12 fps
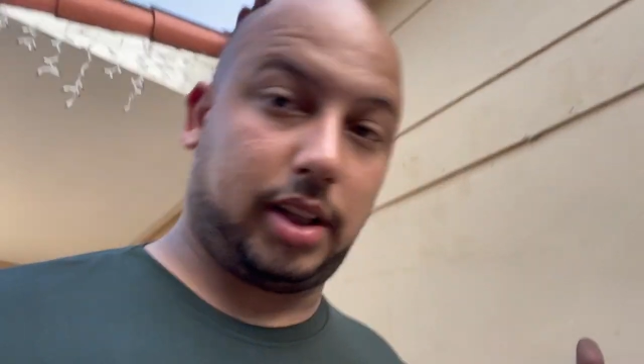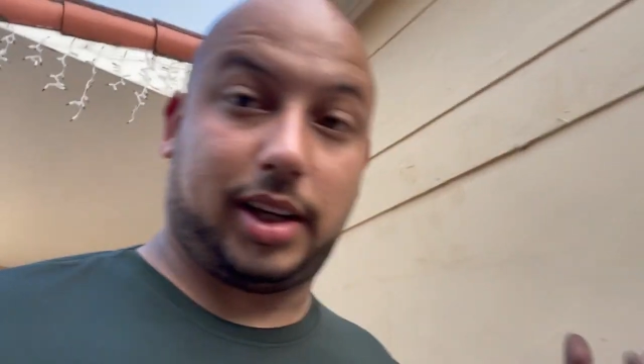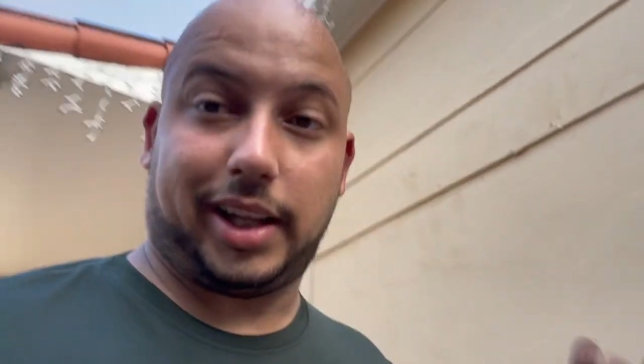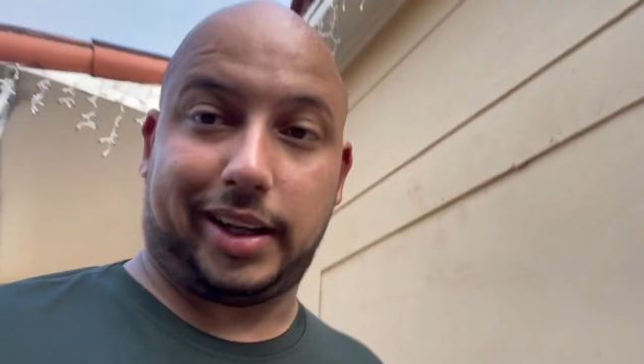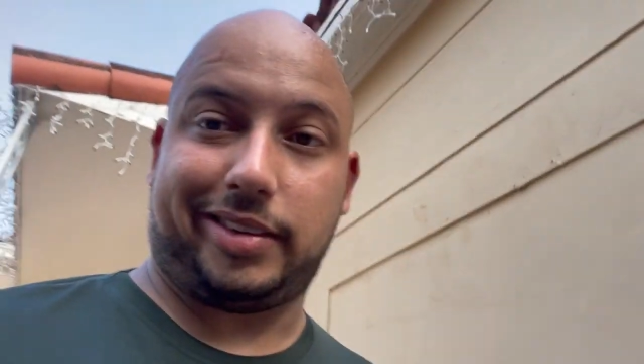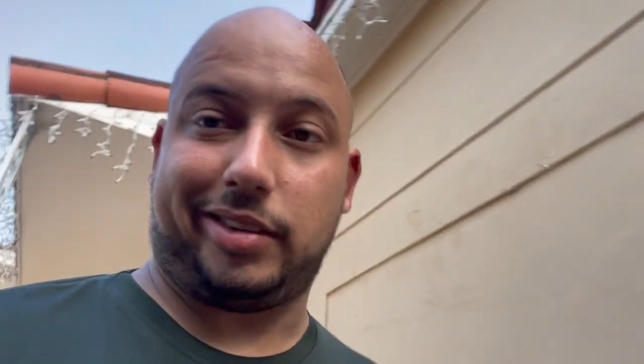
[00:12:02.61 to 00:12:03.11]

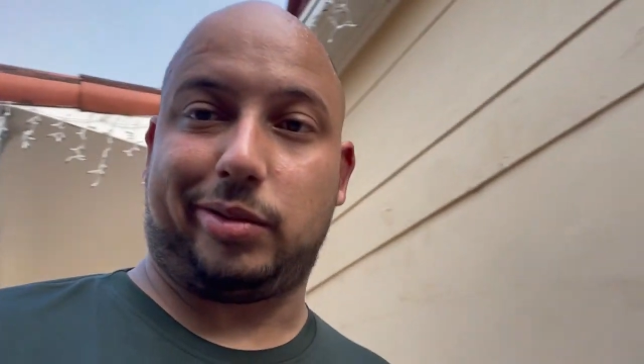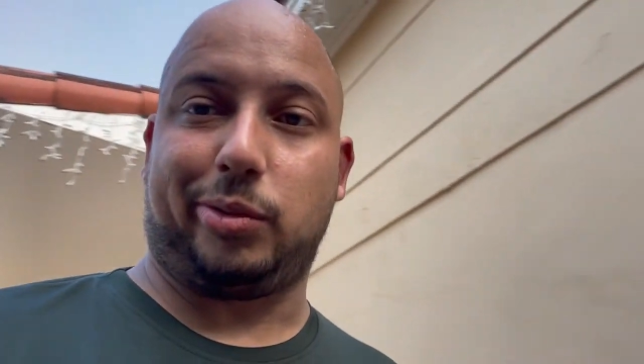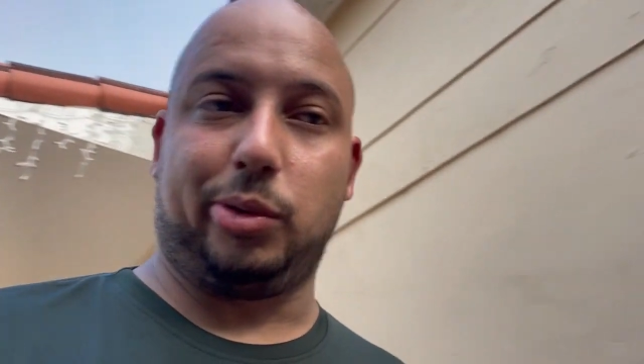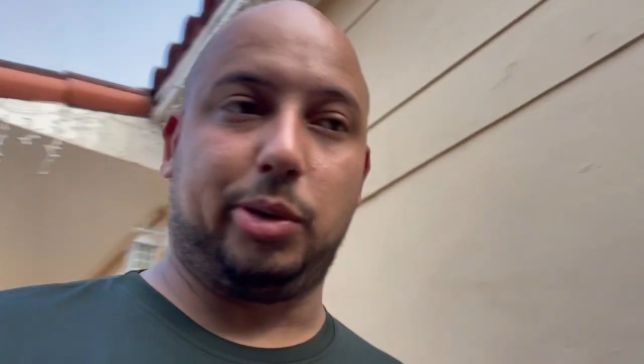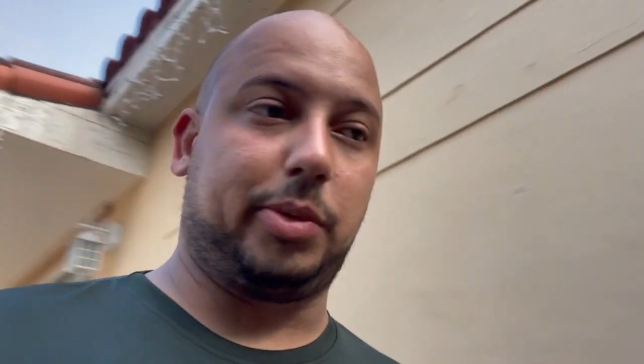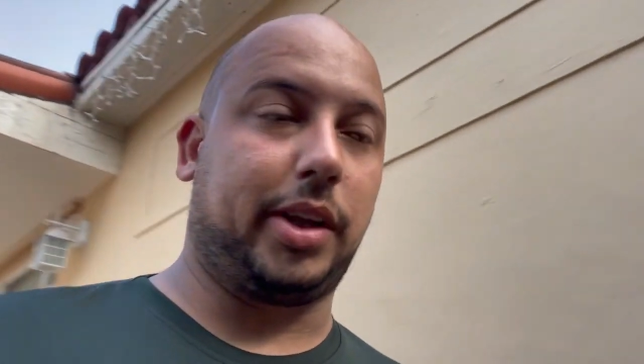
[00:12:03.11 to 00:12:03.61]
Lexus
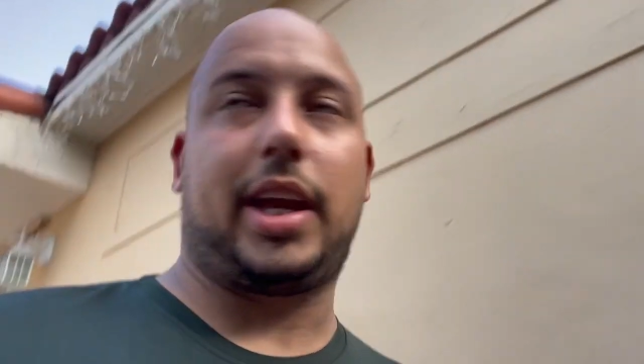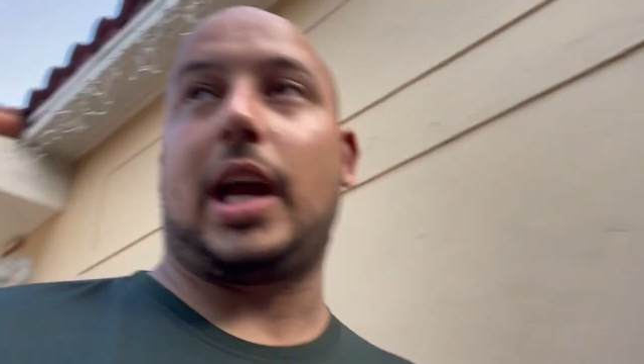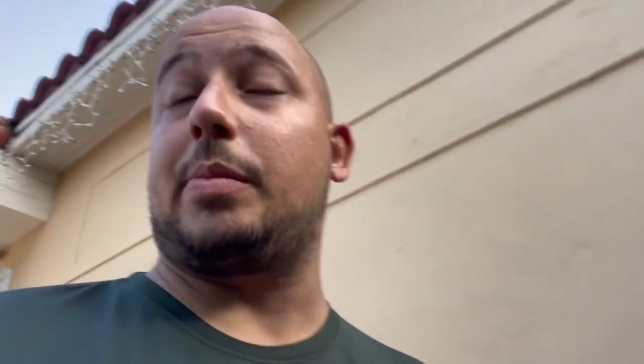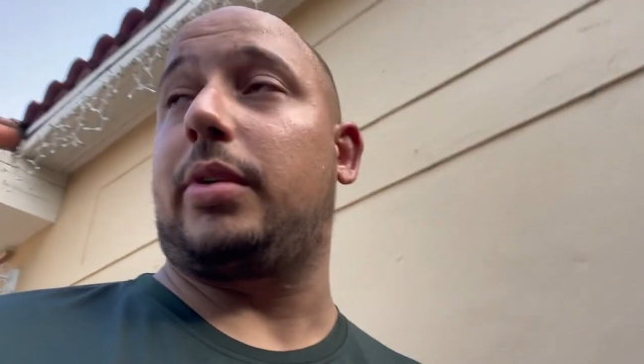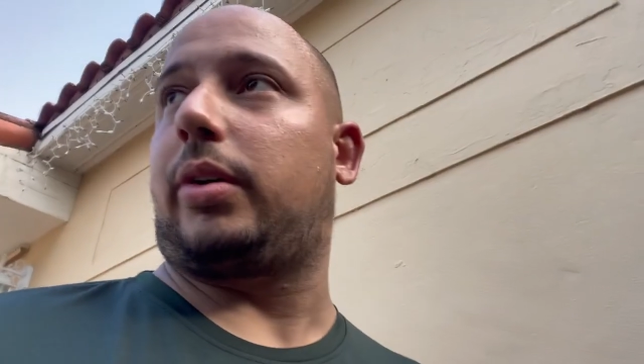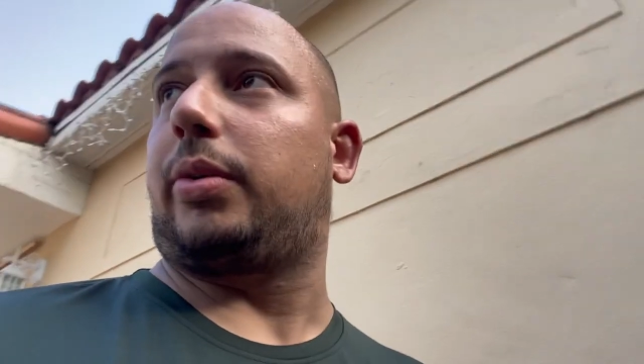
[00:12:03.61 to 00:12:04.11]
group, the
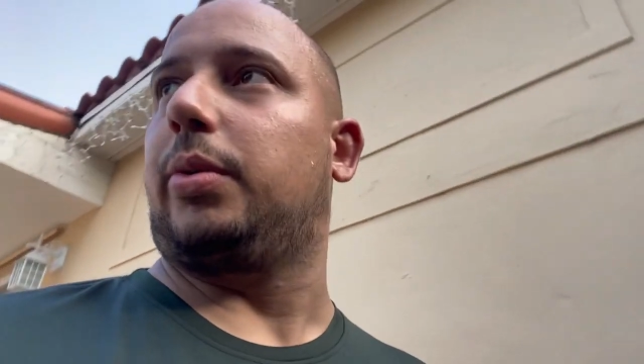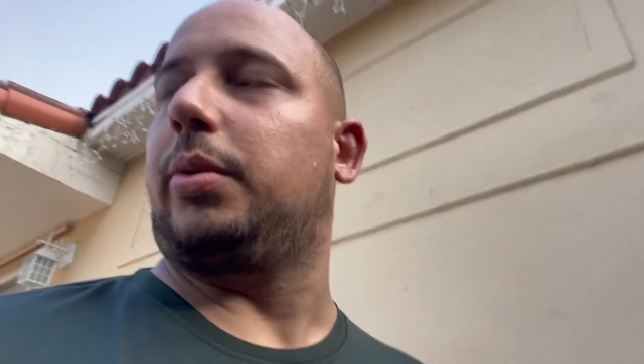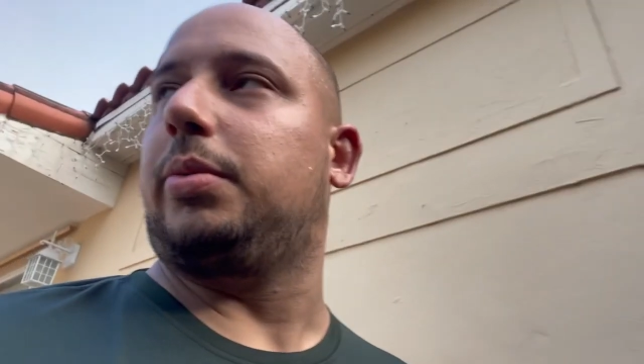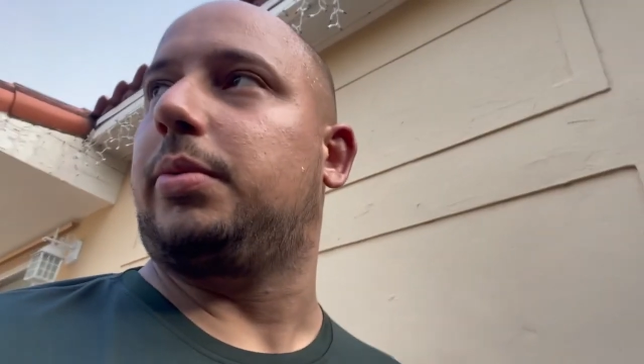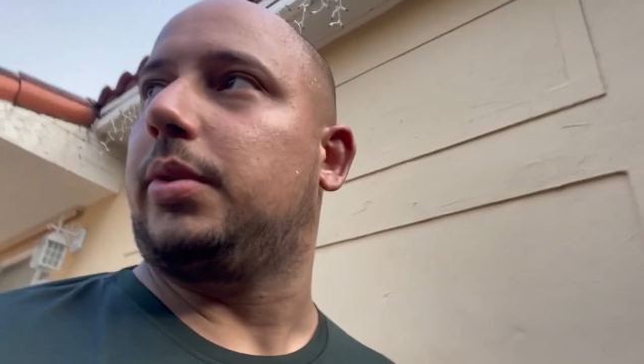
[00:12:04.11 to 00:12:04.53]
Camry crew,